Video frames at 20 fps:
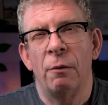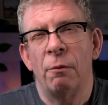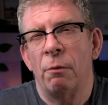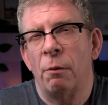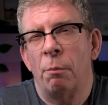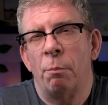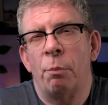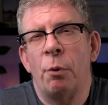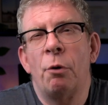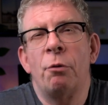
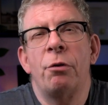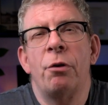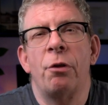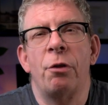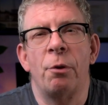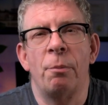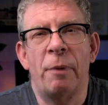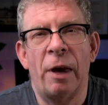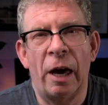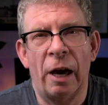Both
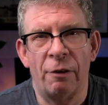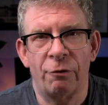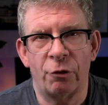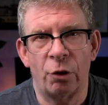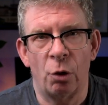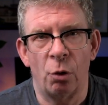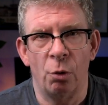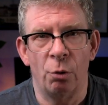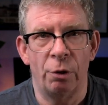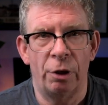of them have
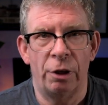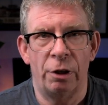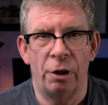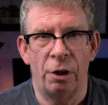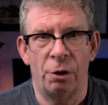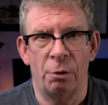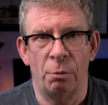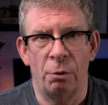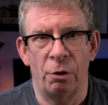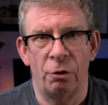to own it, in
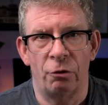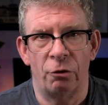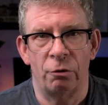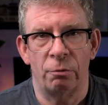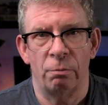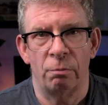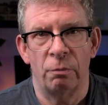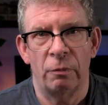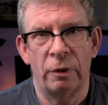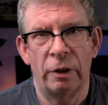other
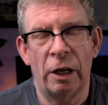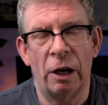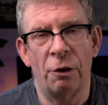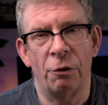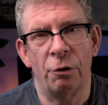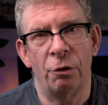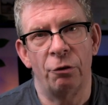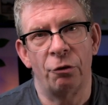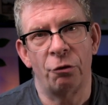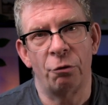words.
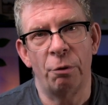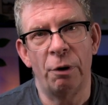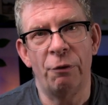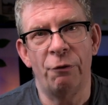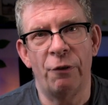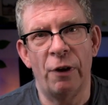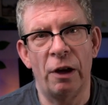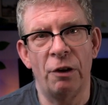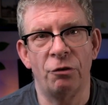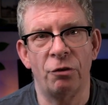Now, there's 3
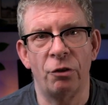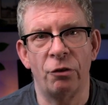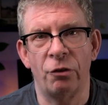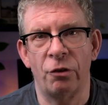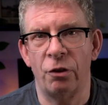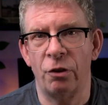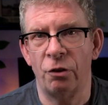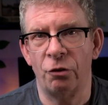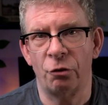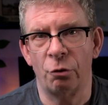phases
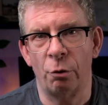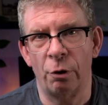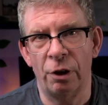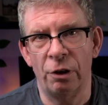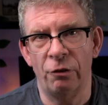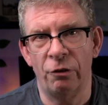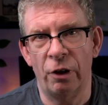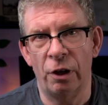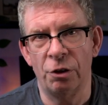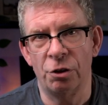to this
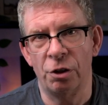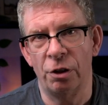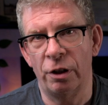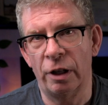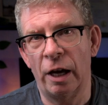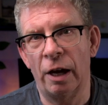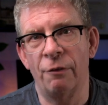orientation.